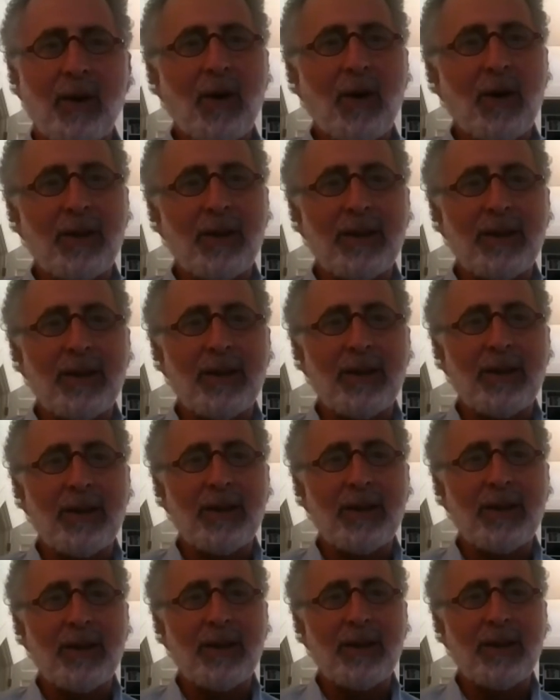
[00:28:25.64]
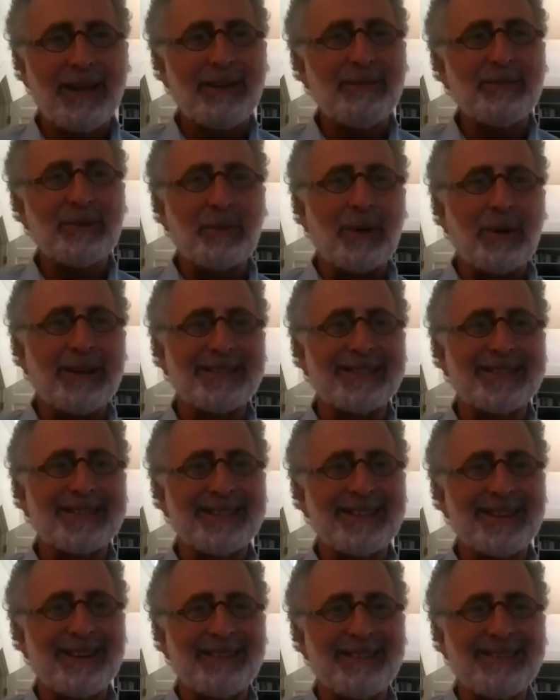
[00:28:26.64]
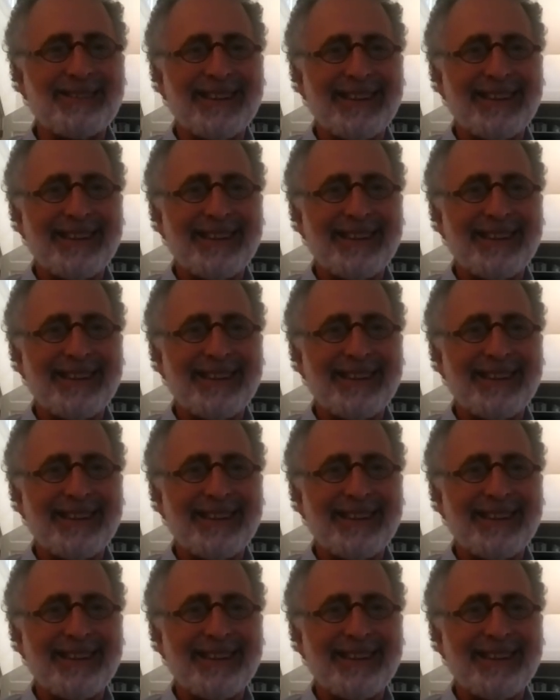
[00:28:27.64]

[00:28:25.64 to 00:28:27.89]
at hauling hoses than I ever was.